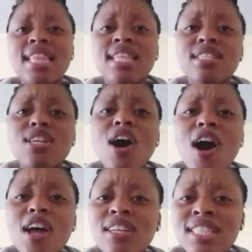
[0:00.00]
This
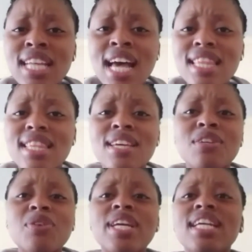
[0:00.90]
all or
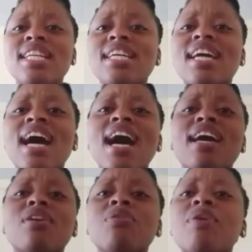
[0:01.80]
nothing really
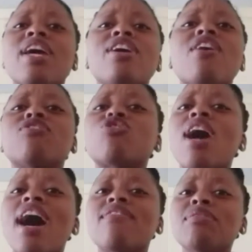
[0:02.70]
got a way of
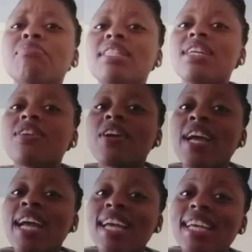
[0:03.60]
driving me
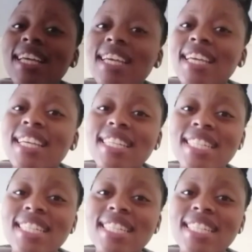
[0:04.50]
crazy.